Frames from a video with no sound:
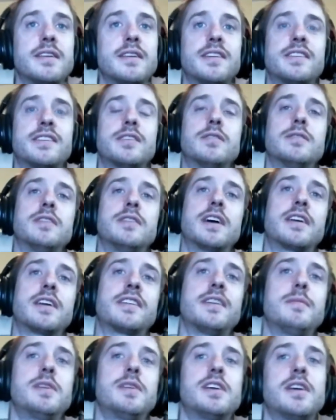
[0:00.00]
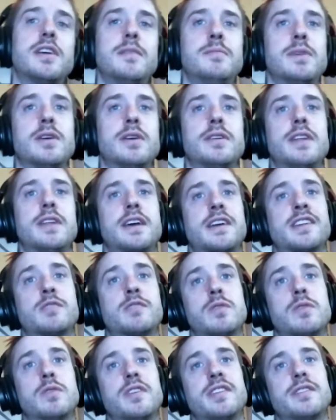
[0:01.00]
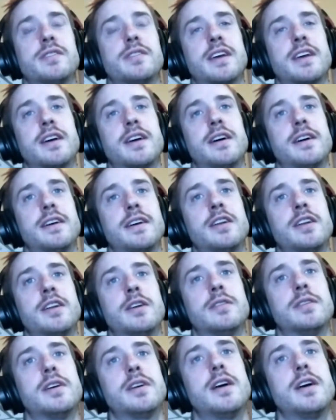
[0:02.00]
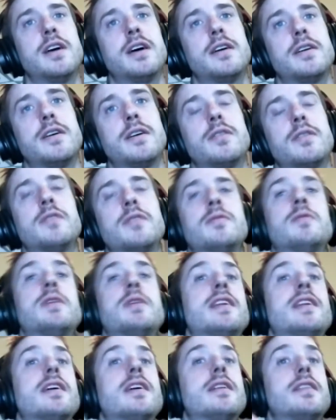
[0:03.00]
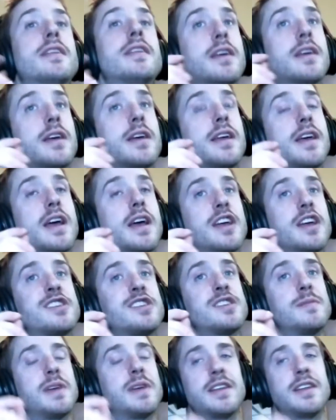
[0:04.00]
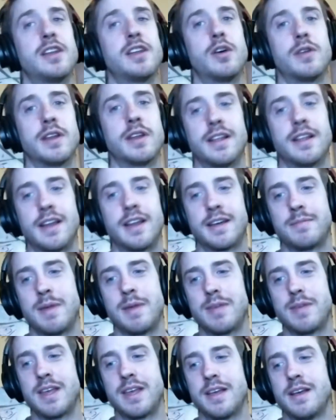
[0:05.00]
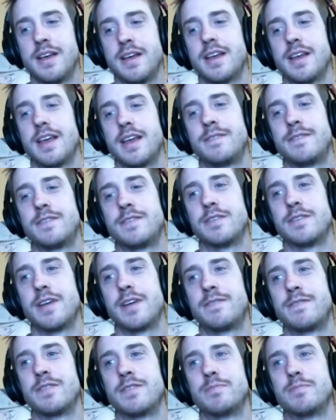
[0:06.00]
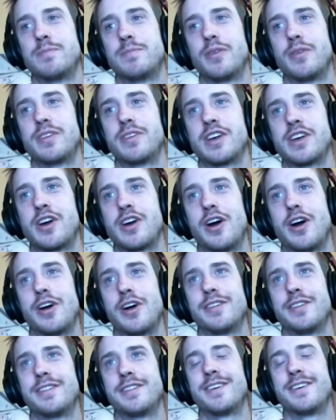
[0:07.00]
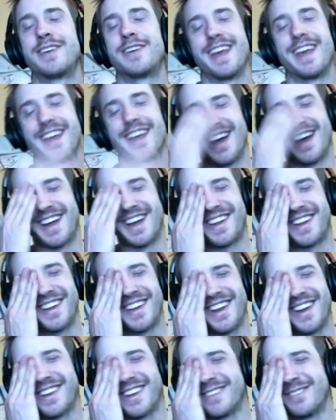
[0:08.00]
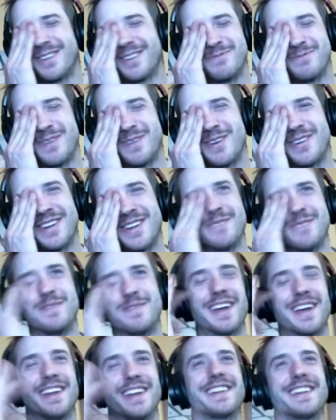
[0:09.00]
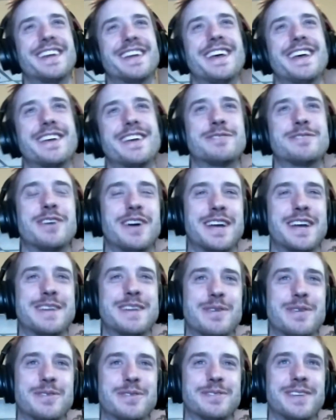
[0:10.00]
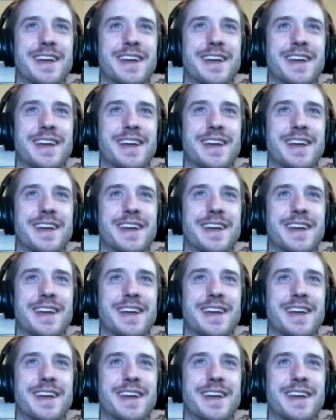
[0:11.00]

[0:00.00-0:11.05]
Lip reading: So like somebody can build like a squirrel, like a, it should be noted, like maybe if you're building a car, okay, I guess it gets really weird here because we're talking about,